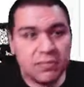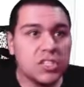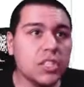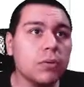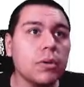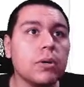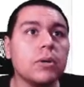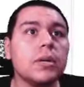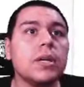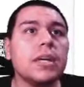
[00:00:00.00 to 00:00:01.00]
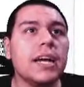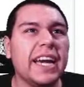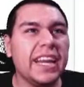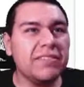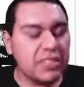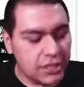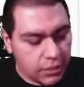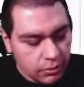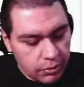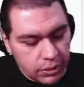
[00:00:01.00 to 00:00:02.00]
Zero. I'd have
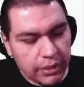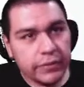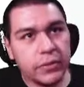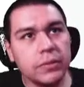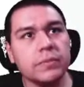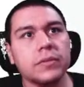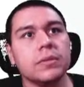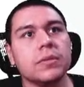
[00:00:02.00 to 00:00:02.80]
0 left over.